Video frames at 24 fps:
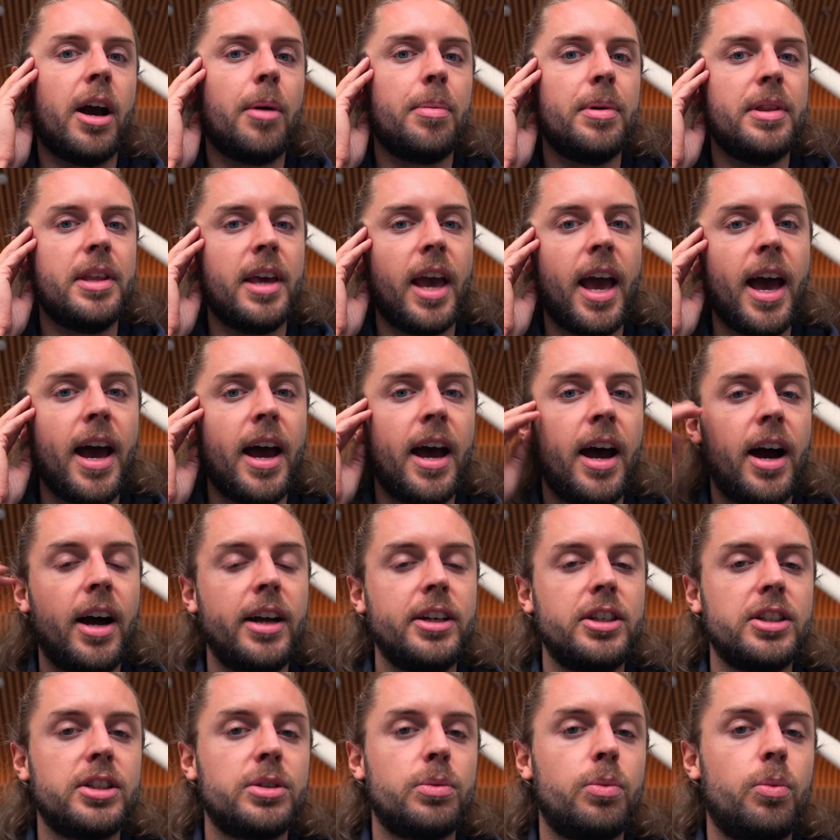up in the air, I
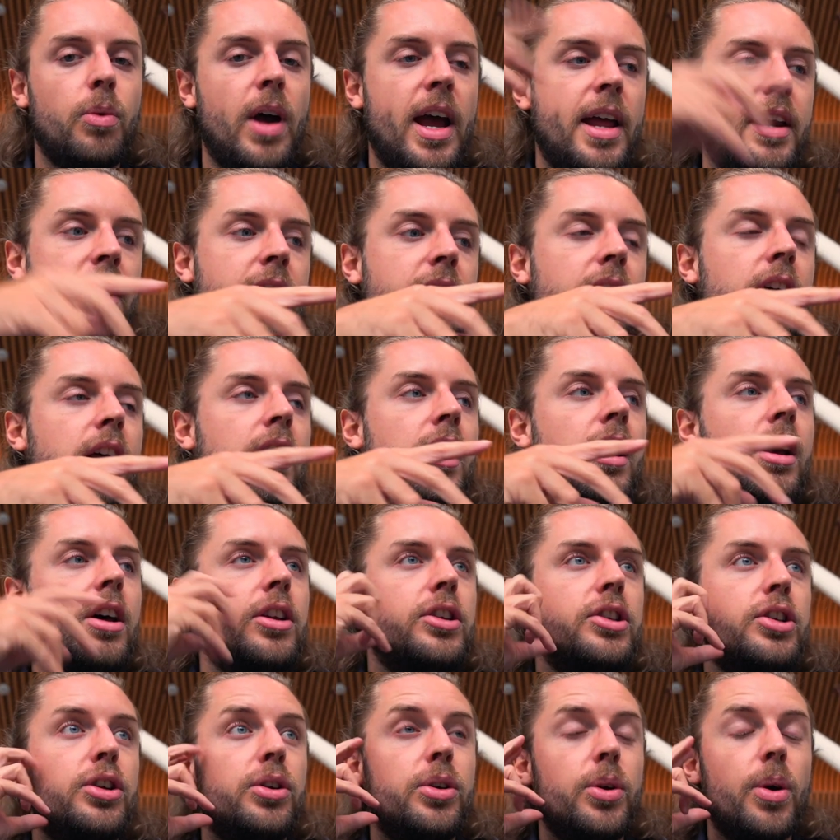just went
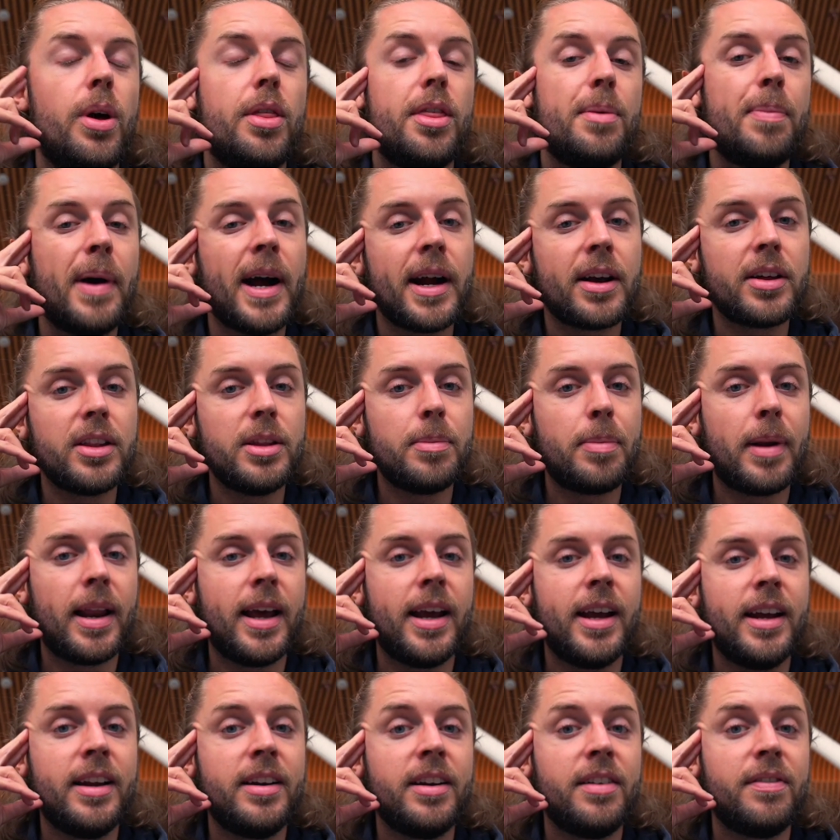to the back of the
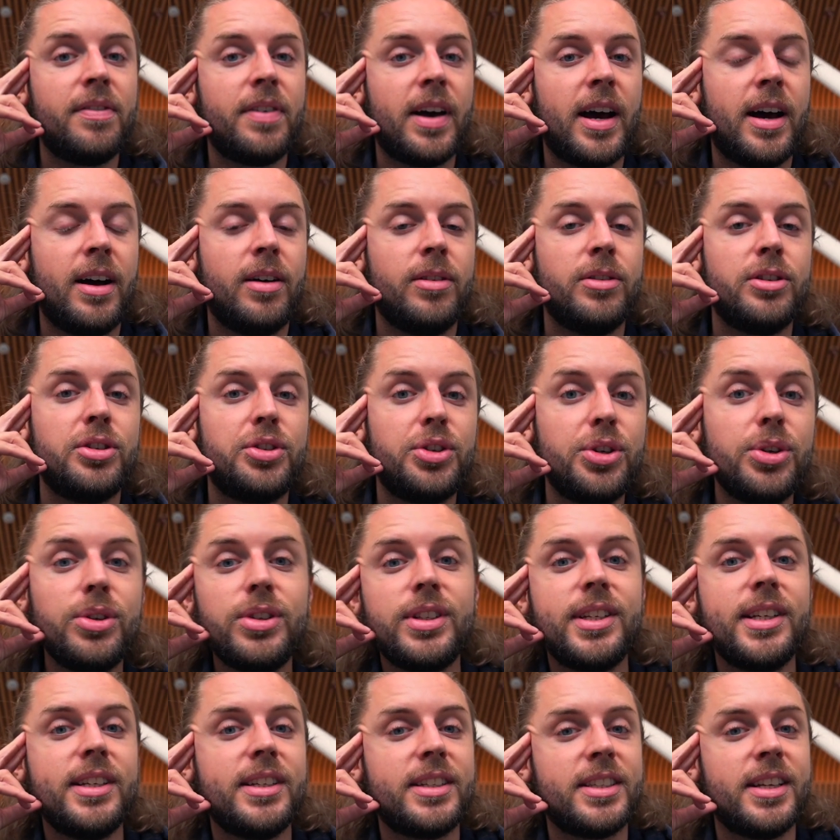plane and found 2
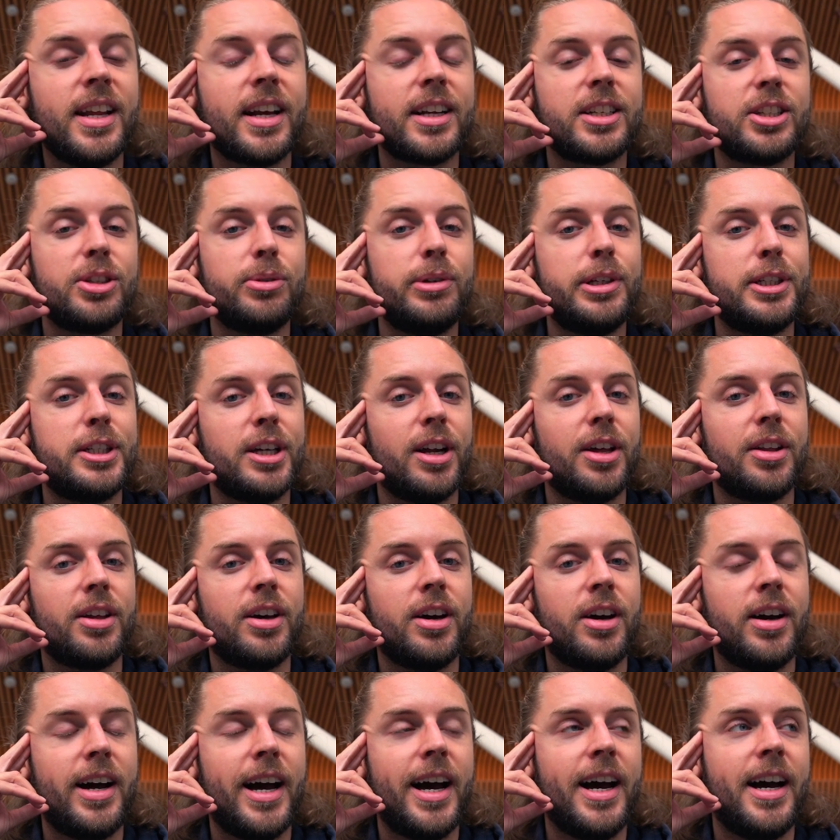seats next to each other.
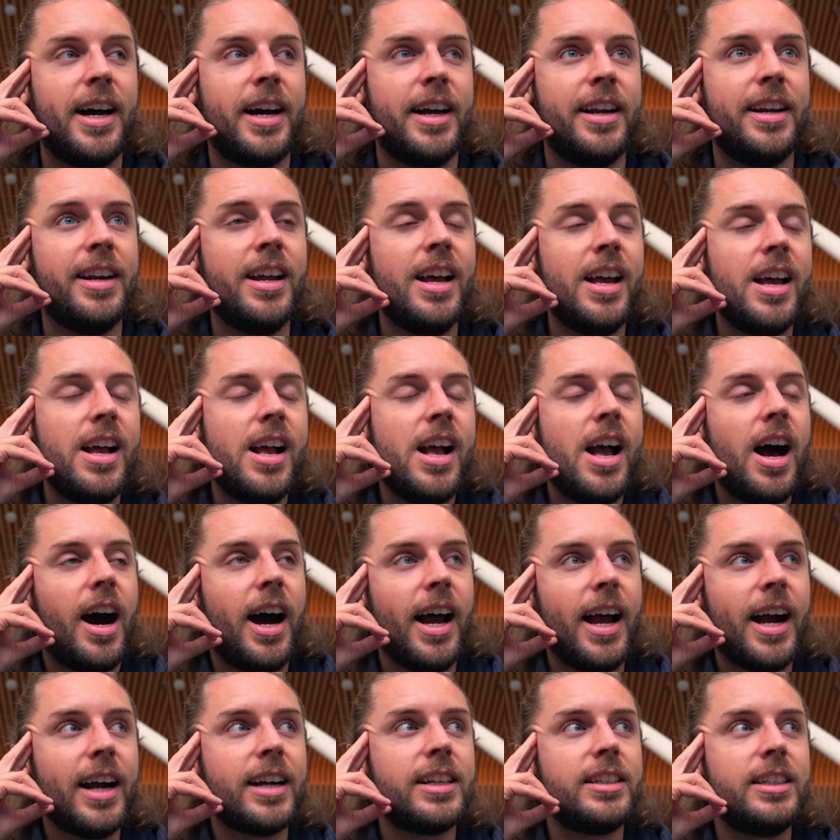And I
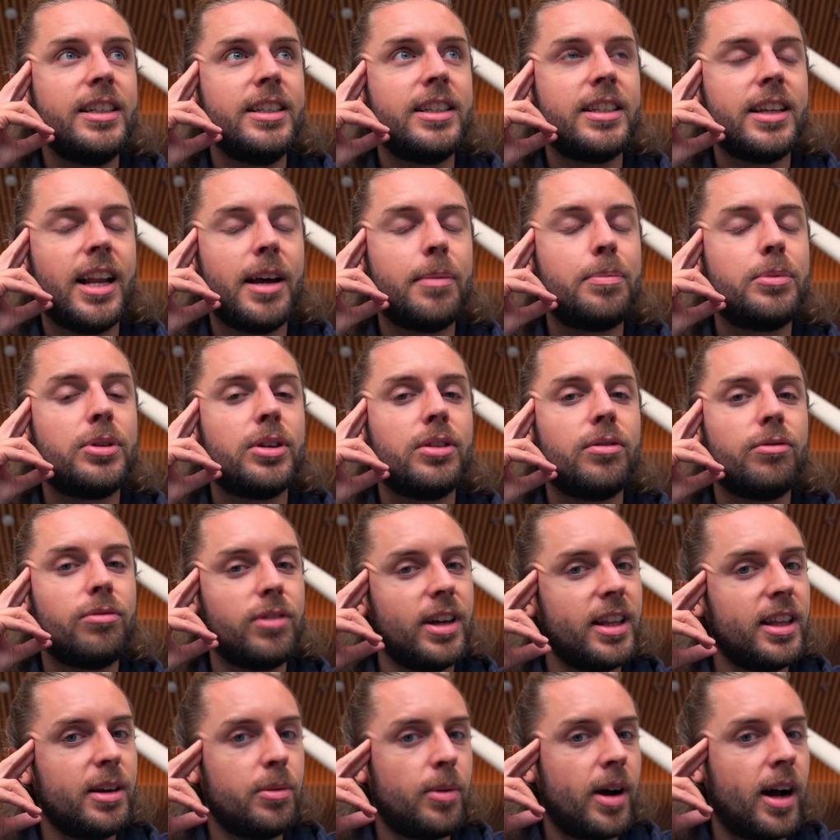actually slept
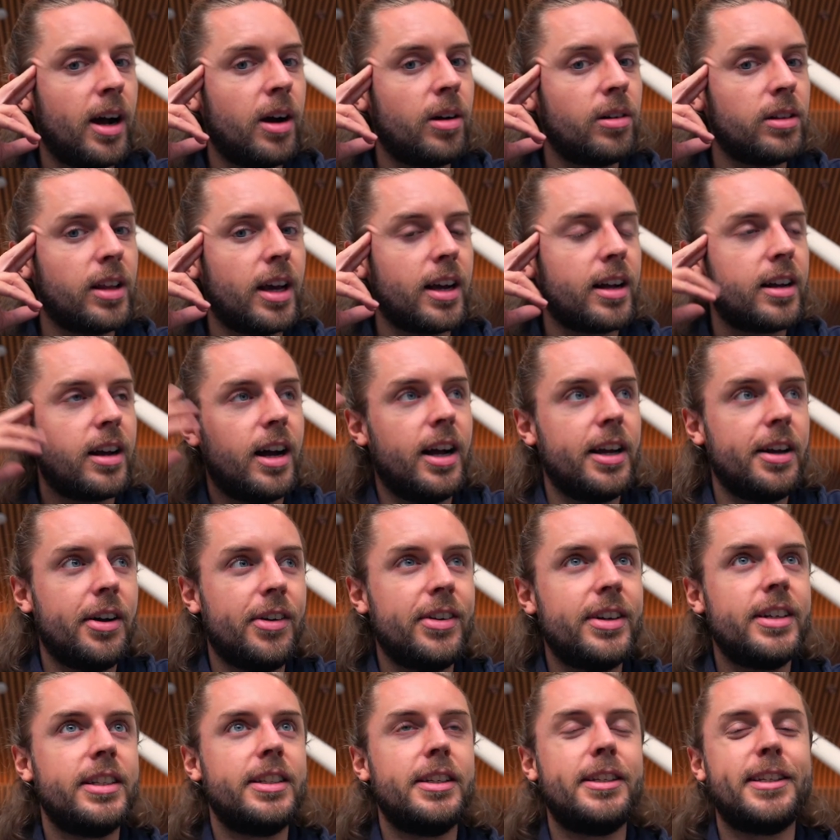really well. Like I
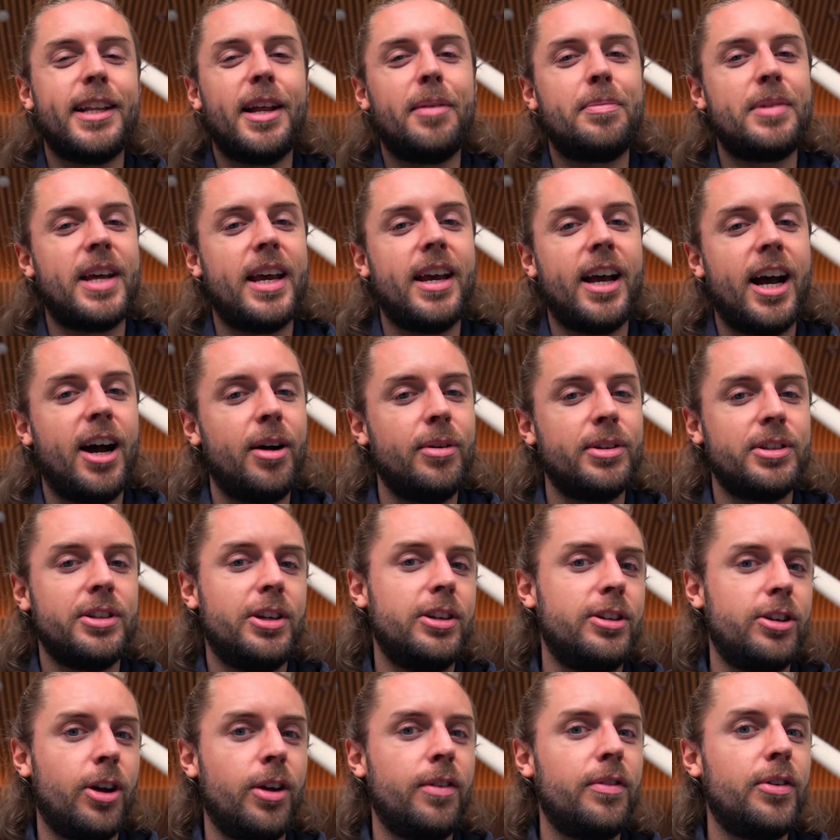honestly slept 8 hours and I
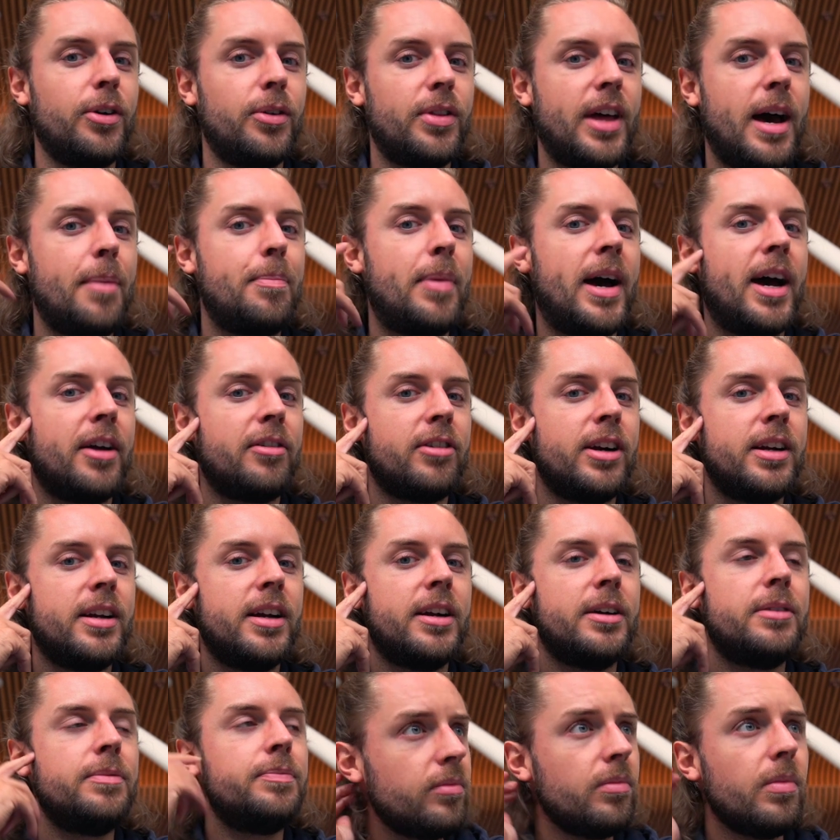don't feel that bad right
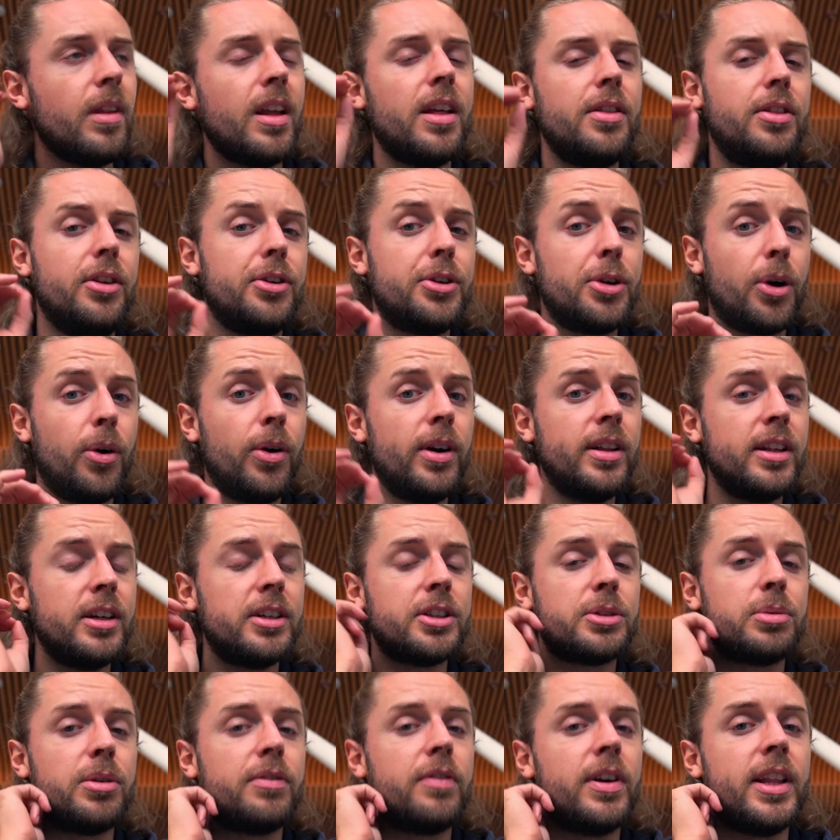now. The
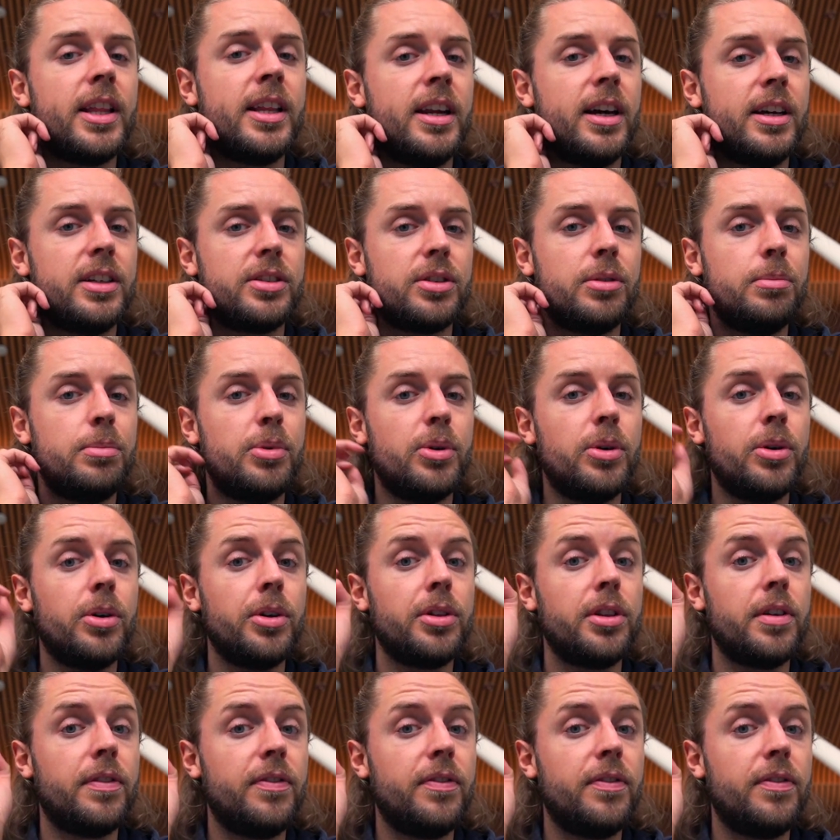toilets were really nice on board. The